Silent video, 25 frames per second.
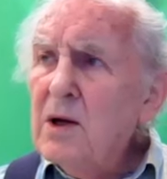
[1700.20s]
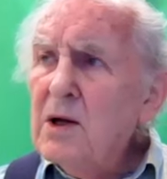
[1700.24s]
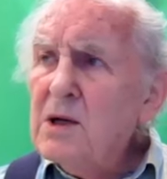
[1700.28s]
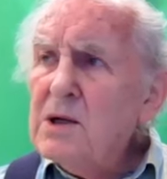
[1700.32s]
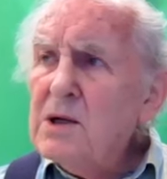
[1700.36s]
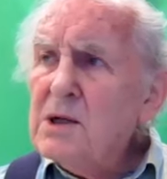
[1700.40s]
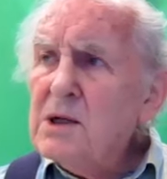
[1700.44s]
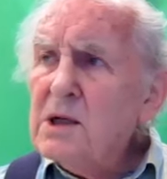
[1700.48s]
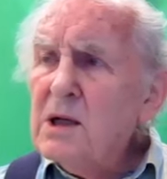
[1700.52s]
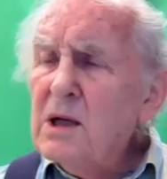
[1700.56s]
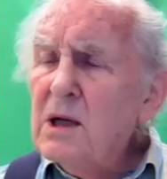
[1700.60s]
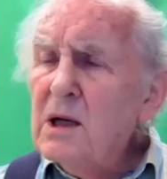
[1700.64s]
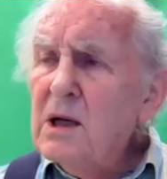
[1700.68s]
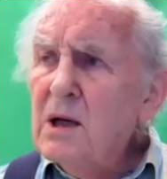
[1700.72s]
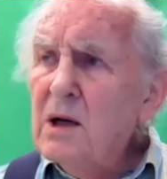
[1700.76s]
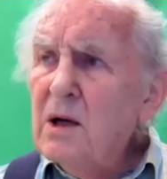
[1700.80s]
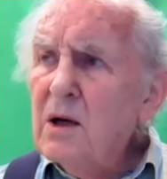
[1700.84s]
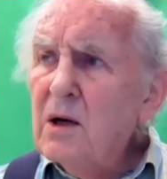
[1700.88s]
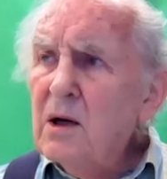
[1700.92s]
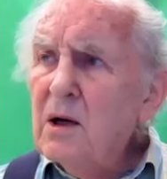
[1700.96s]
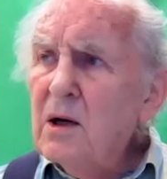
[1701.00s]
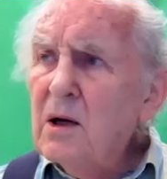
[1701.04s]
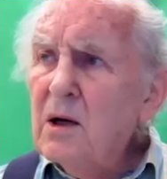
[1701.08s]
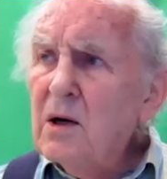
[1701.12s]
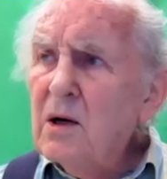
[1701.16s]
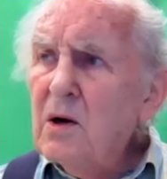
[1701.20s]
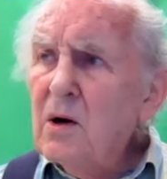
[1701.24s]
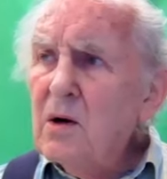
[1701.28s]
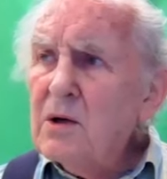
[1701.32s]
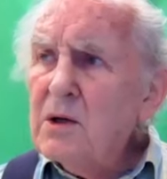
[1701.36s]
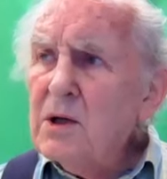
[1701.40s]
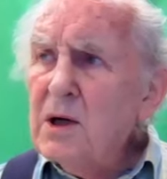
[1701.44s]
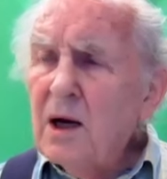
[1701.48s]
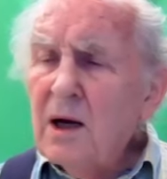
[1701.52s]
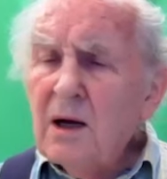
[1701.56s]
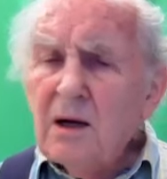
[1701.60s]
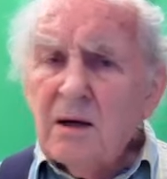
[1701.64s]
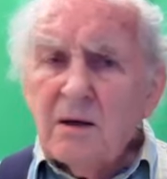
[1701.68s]
EC early
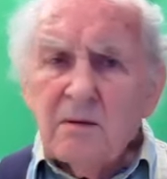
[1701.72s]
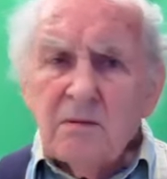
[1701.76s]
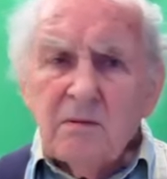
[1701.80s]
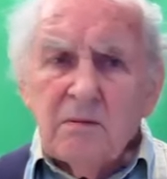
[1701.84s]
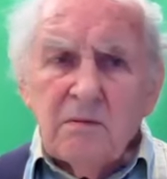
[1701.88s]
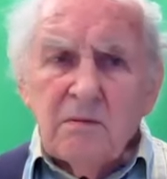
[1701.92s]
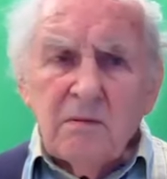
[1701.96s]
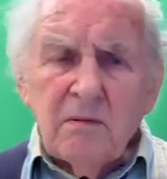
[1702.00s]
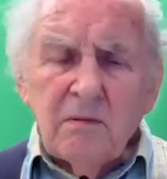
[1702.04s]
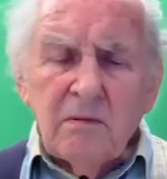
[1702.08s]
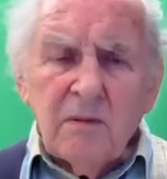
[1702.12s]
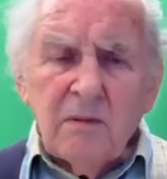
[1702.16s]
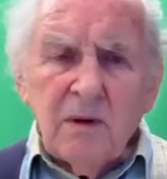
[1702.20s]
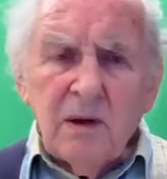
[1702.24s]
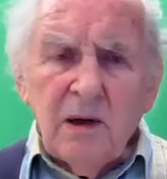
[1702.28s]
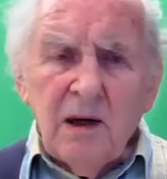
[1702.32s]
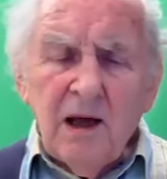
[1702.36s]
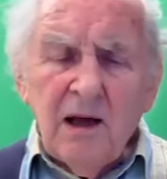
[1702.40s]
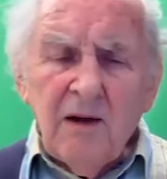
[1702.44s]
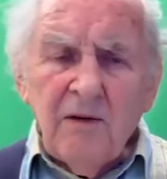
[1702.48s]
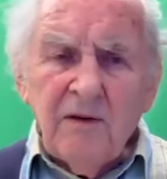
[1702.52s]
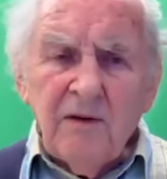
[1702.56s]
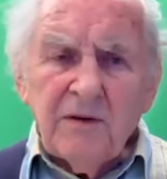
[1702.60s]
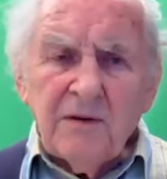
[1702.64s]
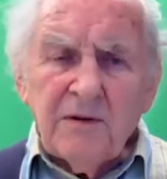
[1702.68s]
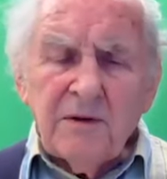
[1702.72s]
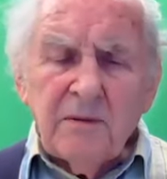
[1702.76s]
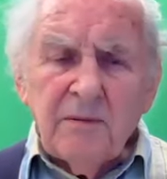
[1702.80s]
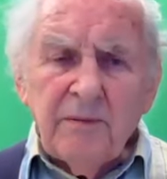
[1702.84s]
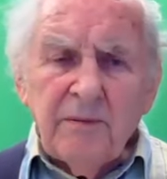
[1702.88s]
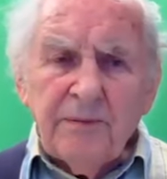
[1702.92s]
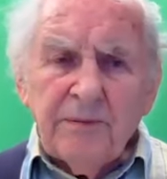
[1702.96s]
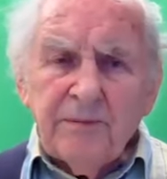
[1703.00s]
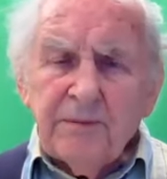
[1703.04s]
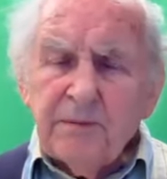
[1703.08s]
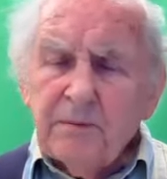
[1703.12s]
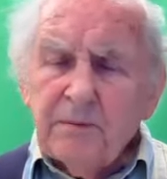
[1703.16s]
contact, left.